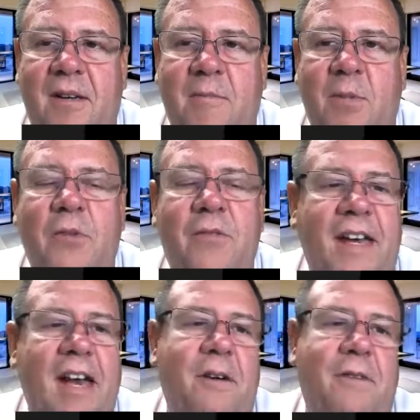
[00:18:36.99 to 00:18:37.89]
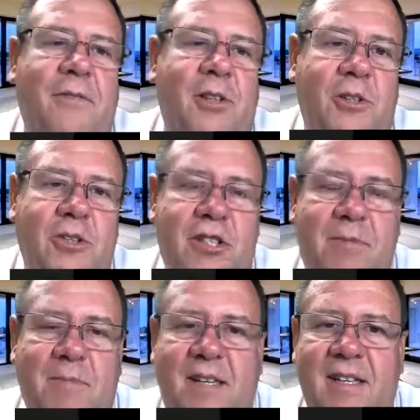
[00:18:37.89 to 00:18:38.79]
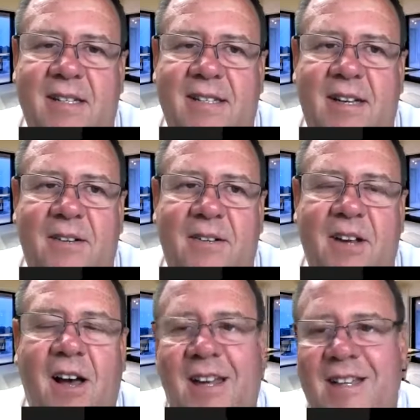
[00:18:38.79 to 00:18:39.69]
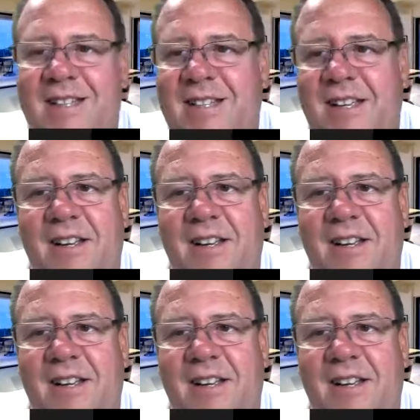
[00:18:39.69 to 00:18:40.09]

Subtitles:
moving out of Volusion, because they're not,